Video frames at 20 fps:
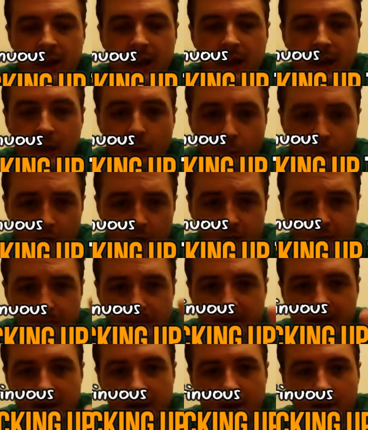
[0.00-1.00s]
I was
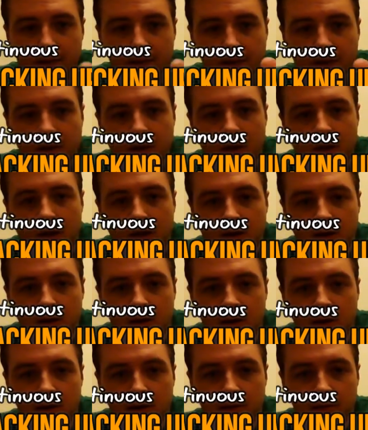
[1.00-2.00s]
backing up the car,
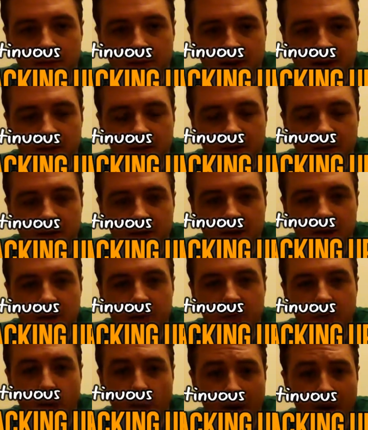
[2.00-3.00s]
past
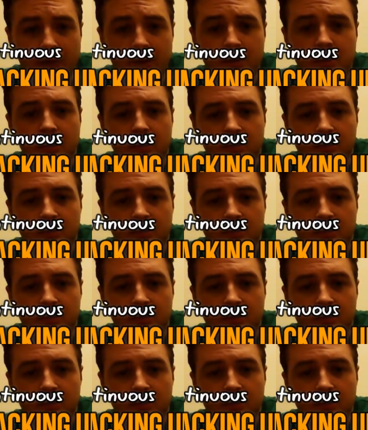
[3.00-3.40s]
continuous, when